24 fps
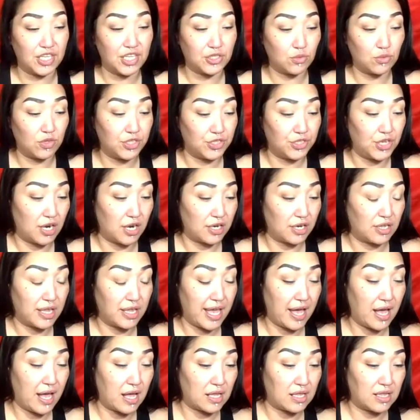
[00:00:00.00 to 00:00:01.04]
where the dark
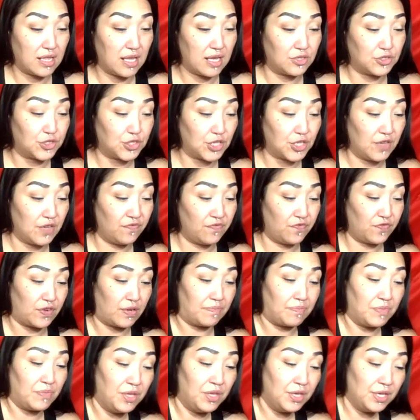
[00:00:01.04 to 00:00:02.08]
clouds come
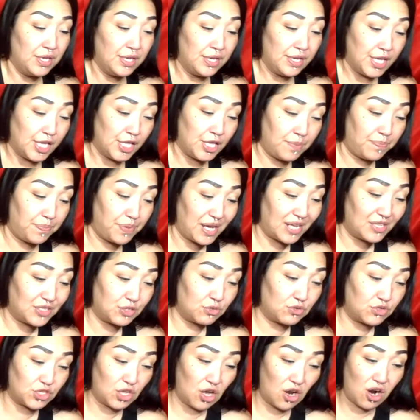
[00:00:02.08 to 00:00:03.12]
from. In the past, there
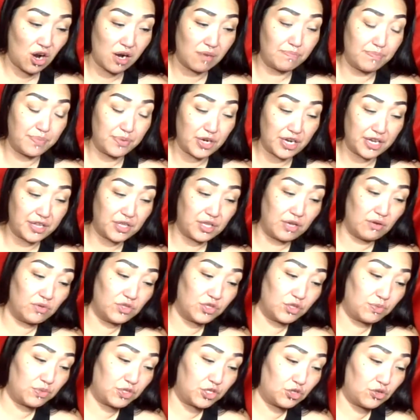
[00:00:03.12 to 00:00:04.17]
was a heartbreak. There was
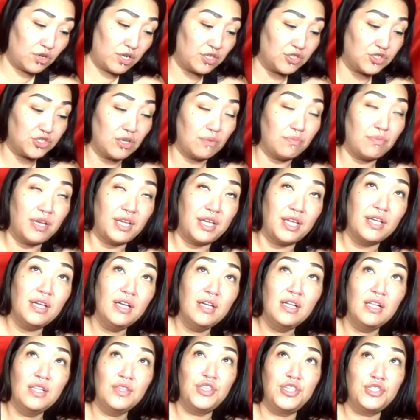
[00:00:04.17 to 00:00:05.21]
a betrayal. Somebody,
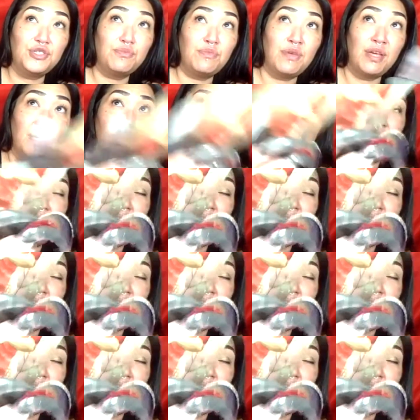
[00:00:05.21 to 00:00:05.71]
this man's